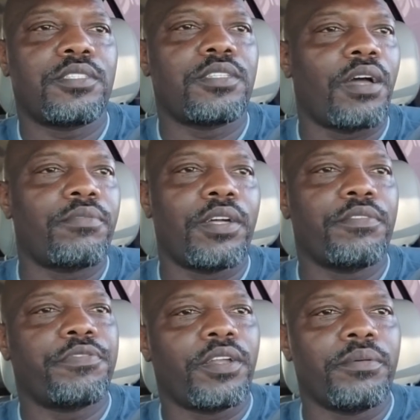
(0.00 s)
Stop right
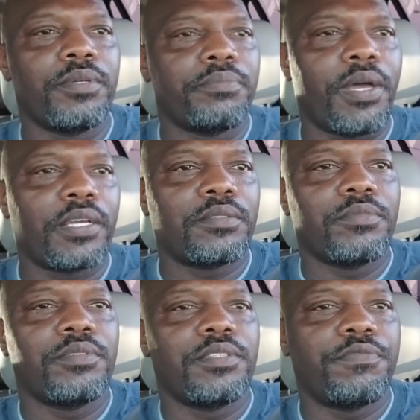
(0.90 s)
in front of me, Max.
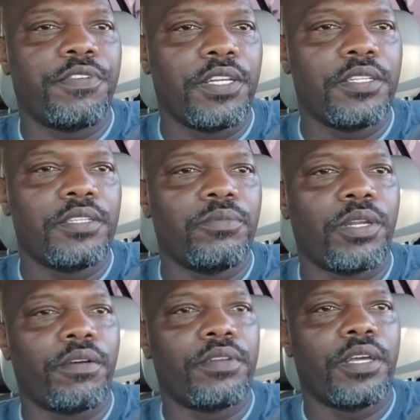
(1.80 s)
Bending me,
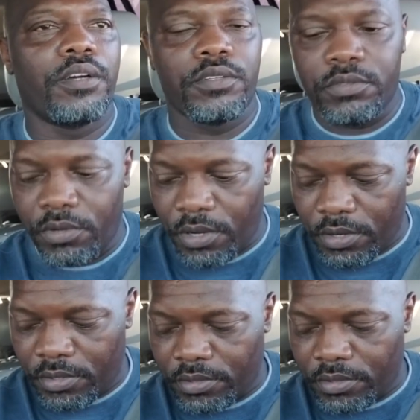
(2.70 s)
whatever the hell you are.